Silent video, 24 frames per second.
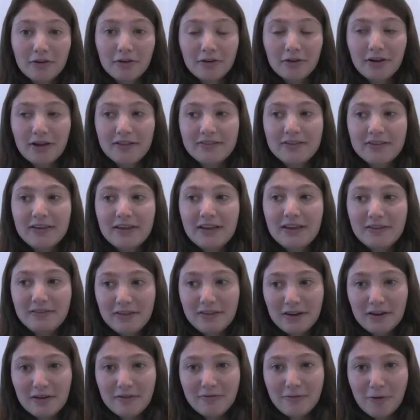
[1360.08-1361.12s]
it's easy
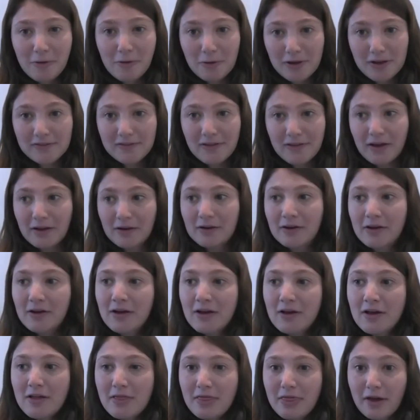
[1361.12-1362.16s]
to focus on
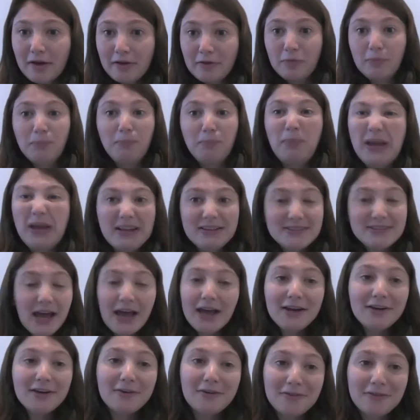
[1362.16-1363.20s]
those big
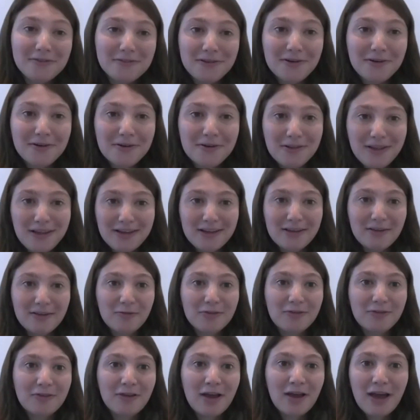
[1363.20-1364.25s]
titles, like it was
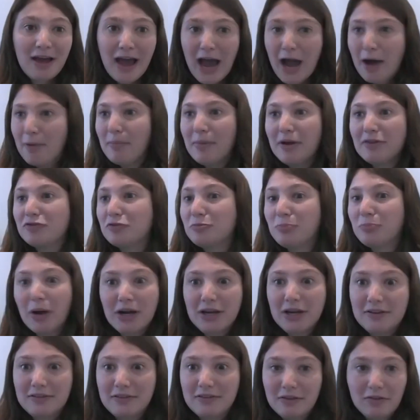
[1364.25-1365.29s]
how much
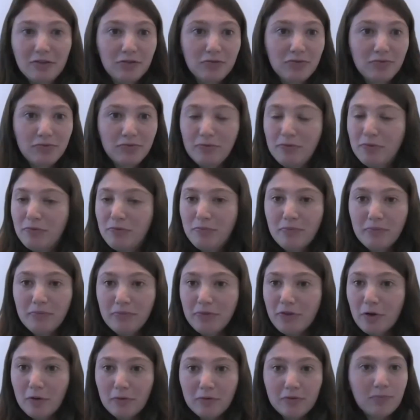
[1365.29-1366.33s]
money did
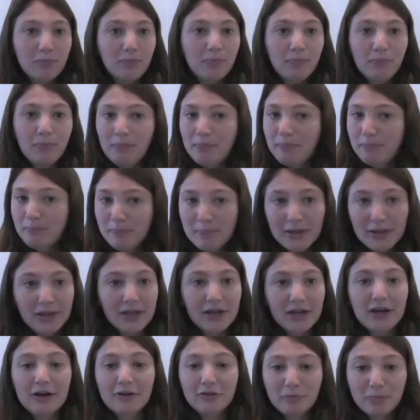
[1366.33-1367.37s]
those
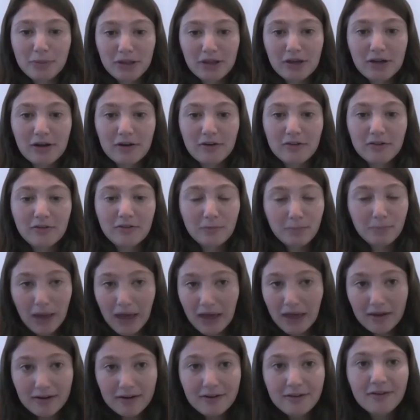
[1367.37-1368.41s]
millionaires or billionaires
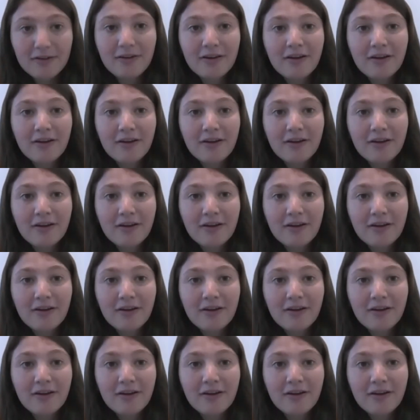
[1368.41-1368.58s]
spend